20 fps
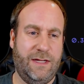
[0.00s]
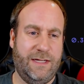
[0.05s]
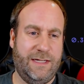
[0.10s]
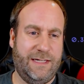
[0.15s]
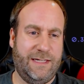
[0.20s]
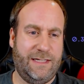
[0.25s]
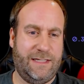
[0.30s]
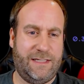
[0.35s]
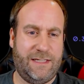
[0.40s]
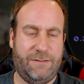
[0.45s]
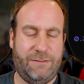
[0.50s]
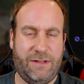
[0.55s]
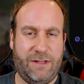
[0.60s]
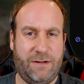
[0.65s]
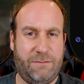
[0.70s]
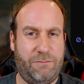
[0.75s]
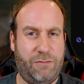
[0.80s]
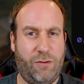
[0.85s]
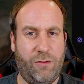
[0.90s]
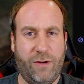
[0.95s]
some
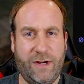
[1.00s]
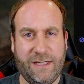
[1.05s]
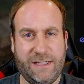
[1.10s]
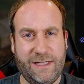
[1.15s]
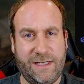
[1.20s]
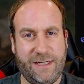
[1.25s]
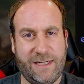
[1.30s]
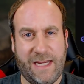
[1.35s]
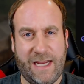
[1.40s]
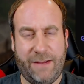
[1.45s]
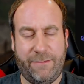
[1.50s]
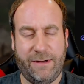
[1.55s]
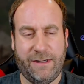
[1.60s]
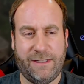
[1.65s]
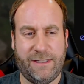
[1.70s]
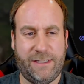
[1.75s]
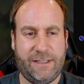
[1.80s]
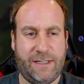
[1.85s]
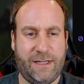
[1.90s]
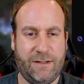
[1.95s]
other poison damage
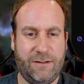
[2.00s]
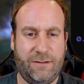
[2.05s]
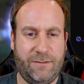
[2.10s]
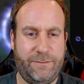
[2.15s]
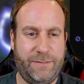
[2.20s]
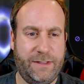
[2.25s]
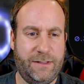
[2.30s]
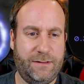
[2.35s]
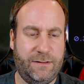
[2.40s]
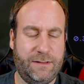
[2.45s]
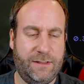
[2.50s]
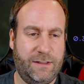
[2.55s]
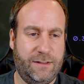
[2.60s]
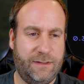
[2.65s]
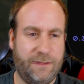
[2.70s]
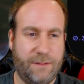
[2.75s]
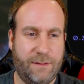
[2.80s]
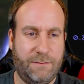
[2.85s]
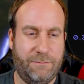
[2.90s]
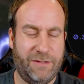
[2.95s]
skill build.
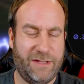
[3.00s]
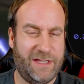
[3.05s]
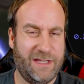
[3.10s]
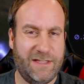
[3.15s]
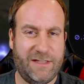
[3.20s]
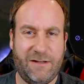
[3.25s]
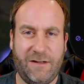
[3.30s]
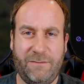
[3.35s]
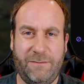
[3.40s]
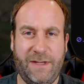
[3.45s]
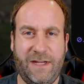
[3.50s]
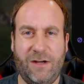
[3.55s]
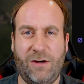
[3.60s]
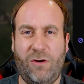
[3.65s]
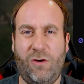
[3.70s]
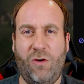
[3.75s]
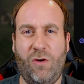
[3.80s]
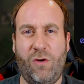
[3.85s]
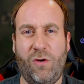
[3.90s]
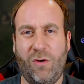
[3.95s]
But this could be a
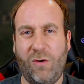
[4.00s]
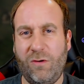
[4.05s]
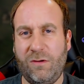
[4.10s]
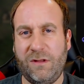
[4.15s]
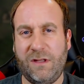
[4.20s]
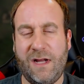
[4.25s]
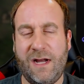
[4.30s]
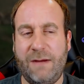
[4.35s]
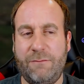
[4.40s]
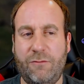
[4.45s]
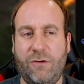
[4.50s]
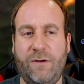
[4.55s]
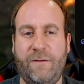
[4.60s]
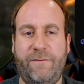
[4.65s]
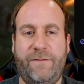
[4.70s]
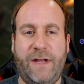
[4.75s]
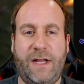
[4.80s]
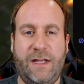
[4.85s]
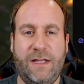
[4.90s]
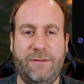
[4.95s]
whole lot more
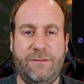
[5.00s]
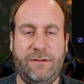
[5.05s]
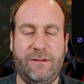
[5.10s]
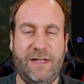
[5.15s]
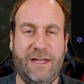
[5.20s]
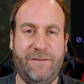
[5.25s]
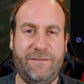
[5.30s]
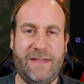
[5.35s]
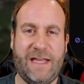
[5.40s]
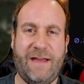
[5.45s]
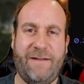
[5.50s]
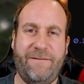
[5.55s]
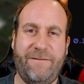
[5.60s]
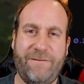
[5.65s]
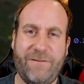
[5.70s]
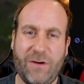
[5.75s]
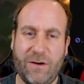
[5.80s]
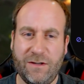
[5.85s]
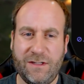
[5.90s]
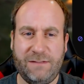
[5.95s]
valuable if that
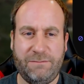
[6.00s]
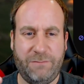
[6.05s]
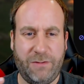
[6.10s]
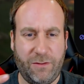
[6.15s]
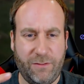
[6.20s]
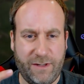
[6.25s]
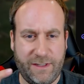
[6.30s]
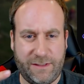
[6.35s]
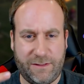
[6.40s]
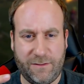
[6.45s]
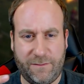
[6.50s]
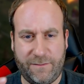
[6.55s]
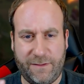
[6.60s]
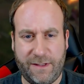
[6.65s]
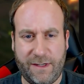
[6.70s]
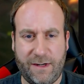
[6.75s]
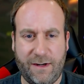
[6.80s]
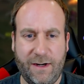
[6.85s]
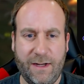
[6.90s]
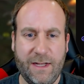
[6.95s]
first bonus over
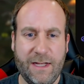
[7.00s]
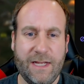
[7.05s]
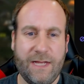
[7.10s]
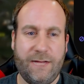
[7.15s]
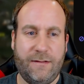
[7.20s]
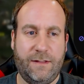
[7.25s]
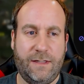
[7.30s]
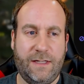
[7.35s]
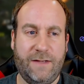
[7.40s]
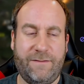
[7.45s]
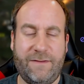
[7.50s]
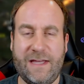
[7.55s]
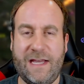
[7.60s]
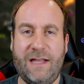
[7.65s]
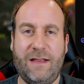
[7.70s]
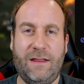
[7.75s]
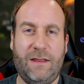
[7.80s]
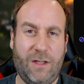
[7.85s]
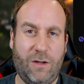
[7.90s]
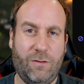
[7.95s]
there, if
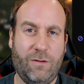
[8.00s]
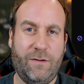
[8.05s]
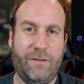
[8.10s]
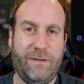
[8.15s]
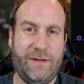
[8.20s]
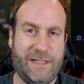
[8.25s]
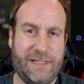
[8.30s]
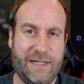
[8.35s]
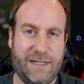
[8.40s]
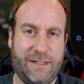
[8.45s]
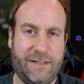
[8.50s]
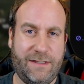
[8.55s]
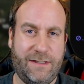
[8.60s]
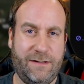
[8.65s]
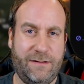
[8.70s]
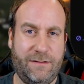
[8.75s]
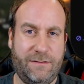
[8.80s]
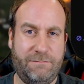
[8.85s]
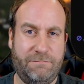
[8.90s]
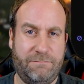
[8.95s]
that lower resist
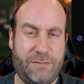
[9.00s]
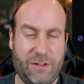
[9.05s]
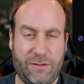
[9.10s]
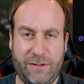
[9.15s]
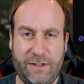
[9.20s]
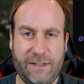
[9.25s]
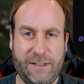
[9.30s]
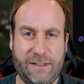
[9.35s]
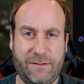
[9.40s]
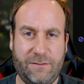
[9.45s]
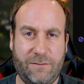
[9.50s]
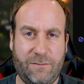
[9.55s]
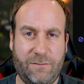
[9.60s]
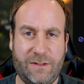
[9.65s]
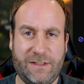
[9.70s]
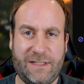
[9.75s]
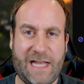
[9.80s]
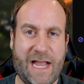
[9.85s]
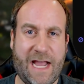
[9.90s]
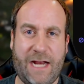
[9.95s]
bonus
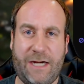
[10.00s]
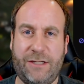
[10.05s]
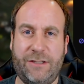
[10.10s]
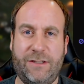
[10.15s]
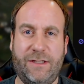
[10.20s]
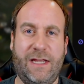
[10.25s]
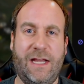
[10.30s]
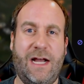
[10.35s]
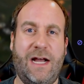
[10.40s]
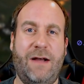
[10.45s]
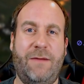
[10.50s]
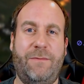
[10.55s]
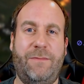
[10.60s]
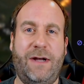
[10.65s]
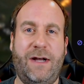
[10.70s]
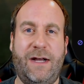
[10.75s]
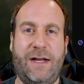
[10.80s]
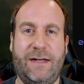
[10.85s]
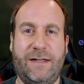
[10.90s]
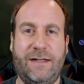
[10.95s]
was actually upon